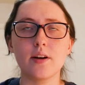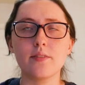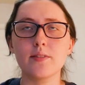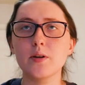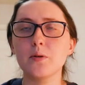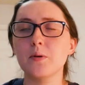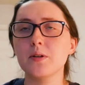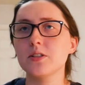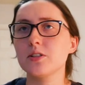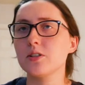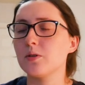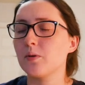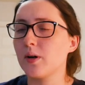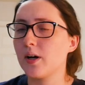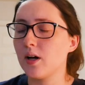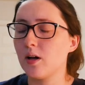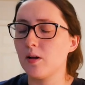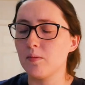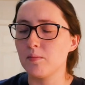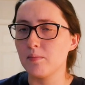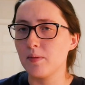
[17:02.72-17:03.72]
every once in a
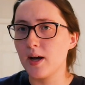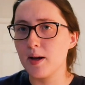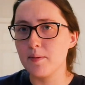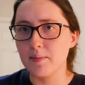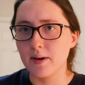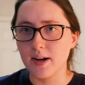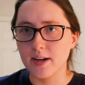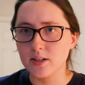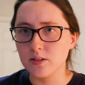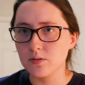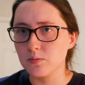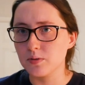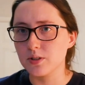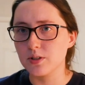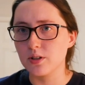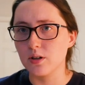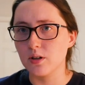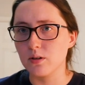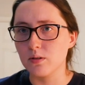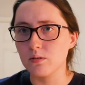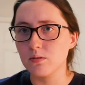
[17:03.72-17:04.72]
while, my mind would
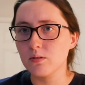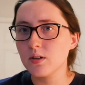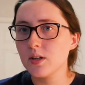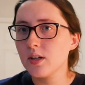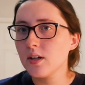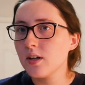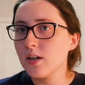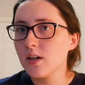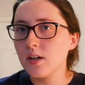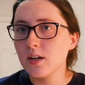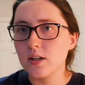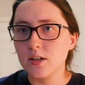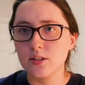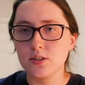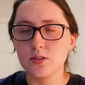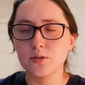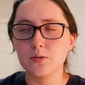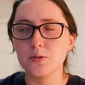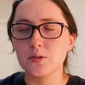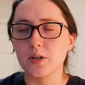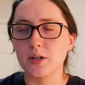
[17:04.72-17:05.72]
go
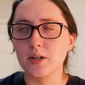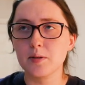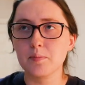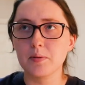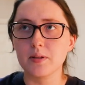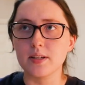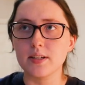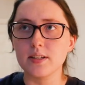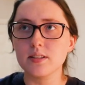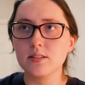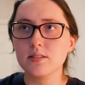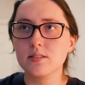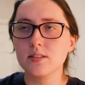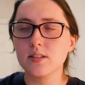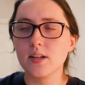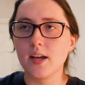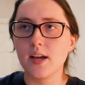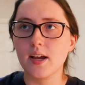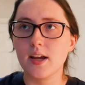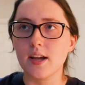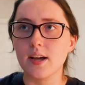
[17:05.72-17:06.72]
into a dark place
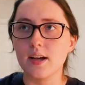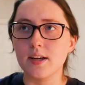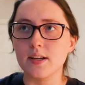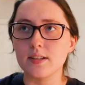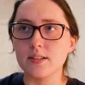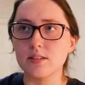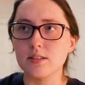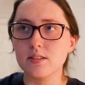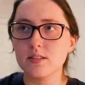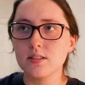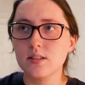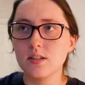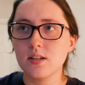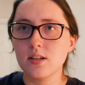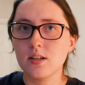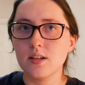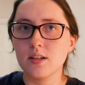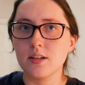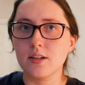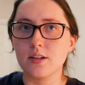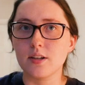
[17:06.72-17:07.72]
and
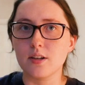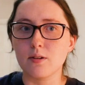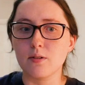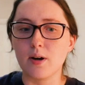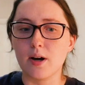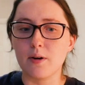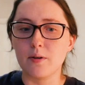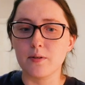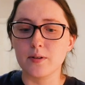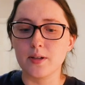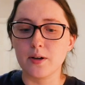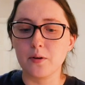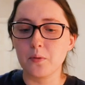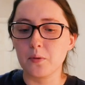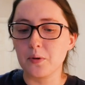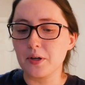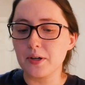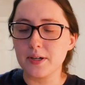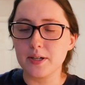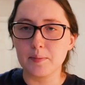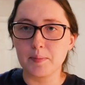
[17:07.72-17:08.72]
you know, I would get
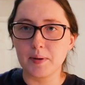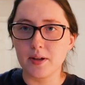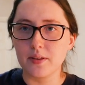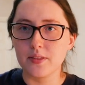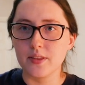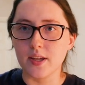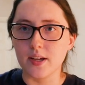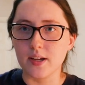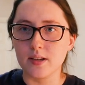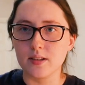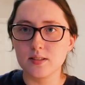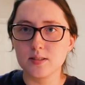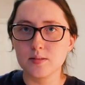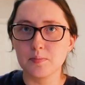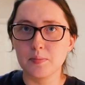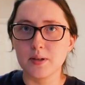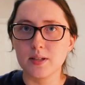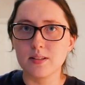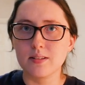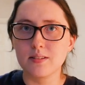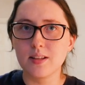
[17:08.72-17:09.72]
worried about things.
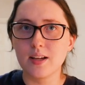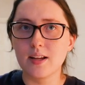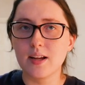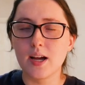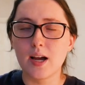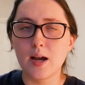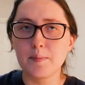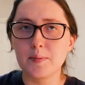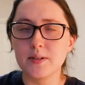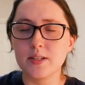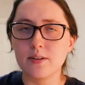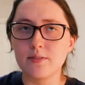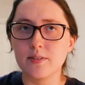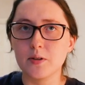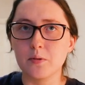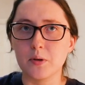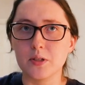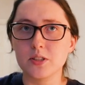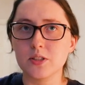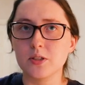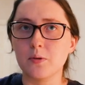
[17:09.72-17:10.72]
But that happened every
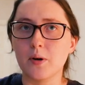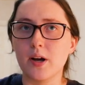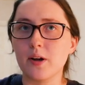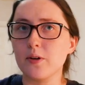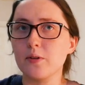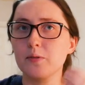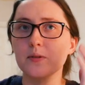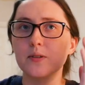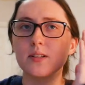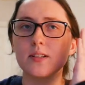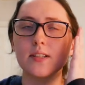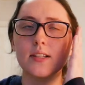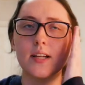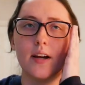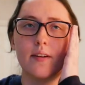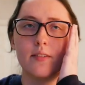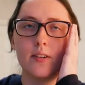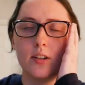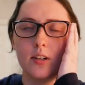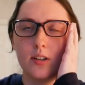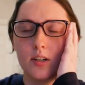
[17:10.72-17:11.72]
once in a while, and it was
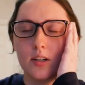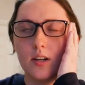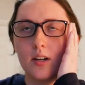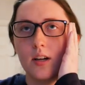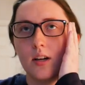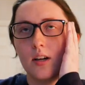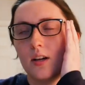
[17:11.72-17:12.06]
never,